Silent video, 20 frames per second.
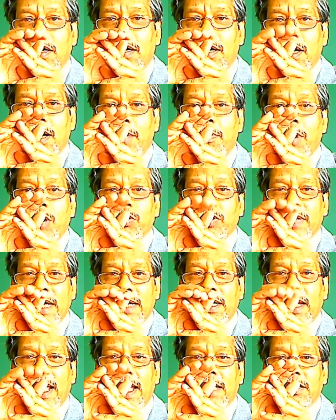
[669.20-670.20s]
about
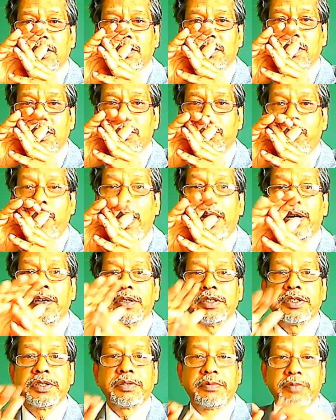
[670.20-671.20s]
that axis it
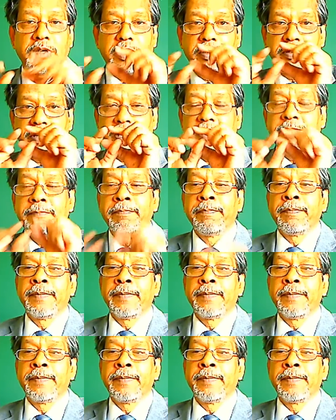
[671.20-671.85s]
bends, okay?